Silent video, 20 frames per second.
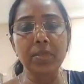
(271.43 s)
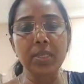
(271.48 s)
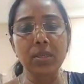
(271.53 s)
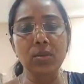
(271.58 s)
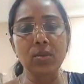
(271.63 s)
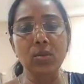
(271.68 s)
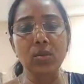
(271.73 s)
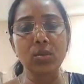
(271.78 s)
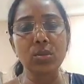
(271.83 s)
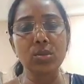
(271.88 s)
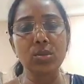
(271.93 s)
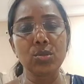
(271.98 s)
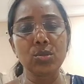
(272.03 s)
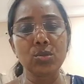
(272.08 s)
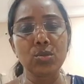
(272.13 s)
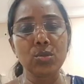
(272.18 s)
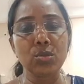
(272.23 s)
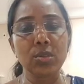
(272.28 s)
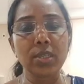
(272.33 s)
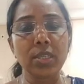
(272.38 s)
the courts
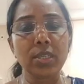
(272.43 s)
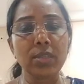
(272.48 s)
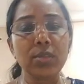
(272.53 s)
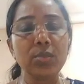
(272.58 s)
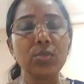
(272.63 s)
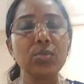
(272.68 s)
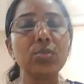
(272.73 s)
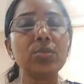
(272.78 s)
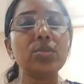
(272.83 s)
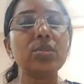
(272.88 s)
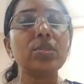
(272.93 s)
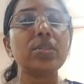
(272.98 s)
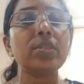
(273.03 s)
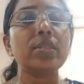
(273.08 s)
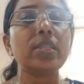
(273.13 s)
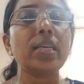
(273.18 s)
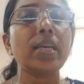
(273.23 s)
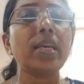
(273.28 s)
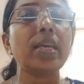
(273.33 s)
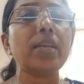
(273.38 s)
to reduce
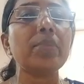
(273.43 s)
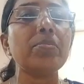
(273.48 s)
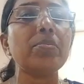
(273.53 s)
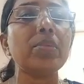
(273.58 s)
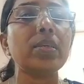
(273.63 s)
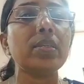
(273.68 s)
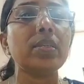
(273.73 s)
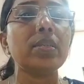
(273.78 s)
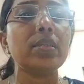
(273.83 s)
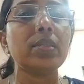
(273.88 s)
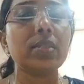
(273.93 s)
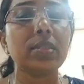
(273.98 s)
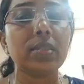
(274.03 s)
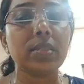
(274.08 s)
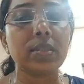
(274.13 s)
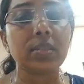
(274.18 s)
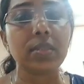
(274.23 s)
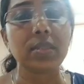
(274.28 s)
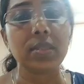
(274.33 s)
their burden.